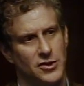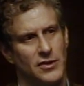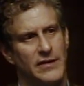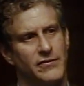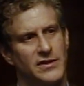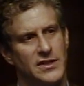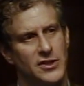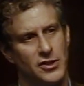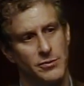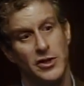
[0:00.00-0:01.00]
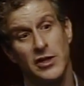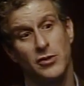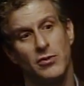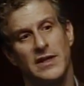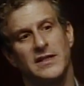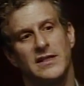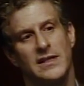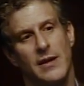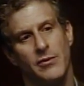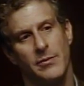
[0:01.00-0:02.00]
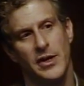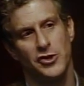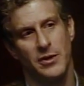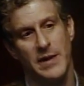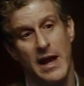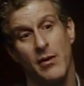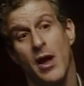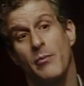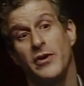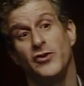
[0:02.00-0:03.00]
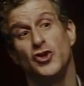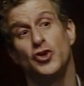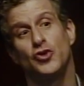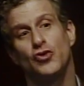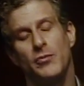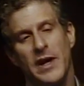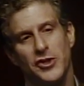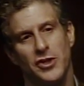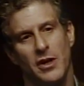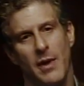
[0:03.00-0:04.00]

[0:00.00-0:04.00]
So like for instance, there's a mutational process that's operating my genome now. But if you screw my genome